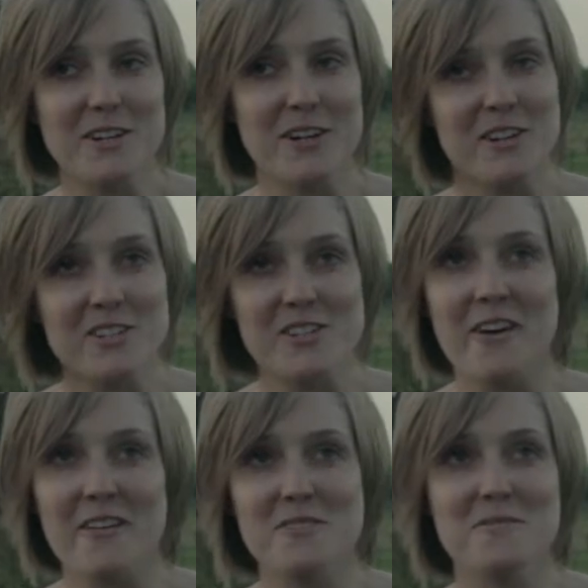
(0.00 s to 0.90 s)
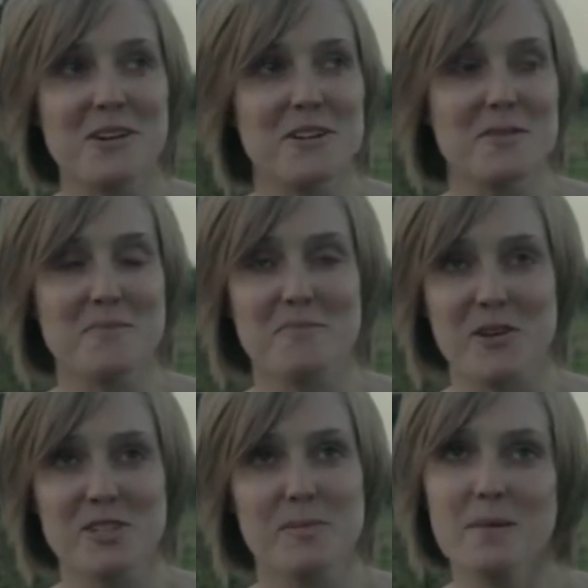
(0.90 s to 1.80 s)
Contrary to what
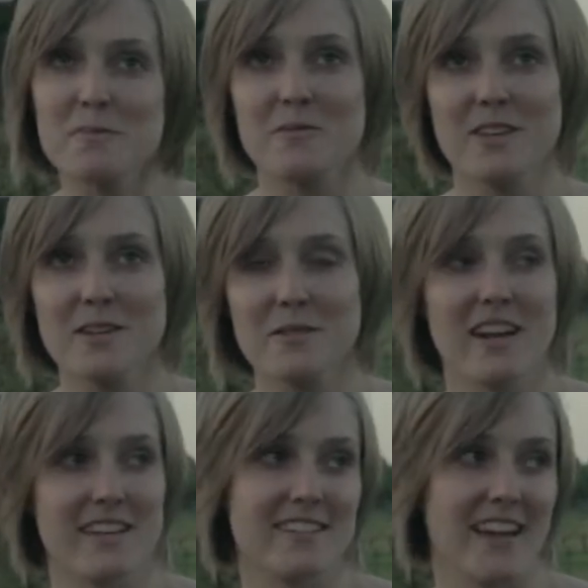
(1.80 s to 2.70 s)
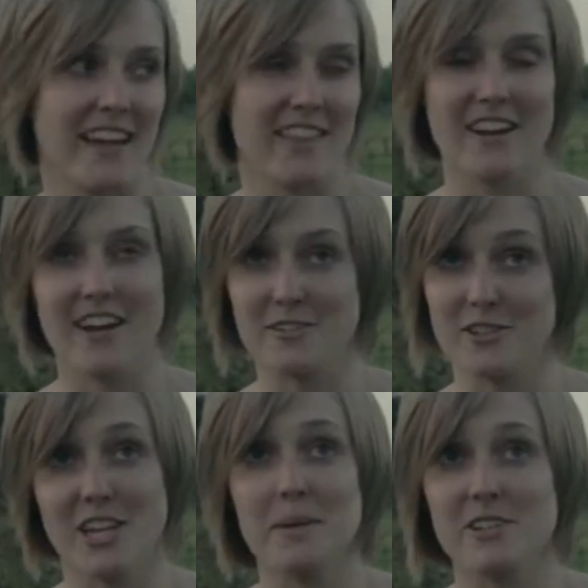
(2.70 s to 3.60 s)
most people think when I say that I do sheep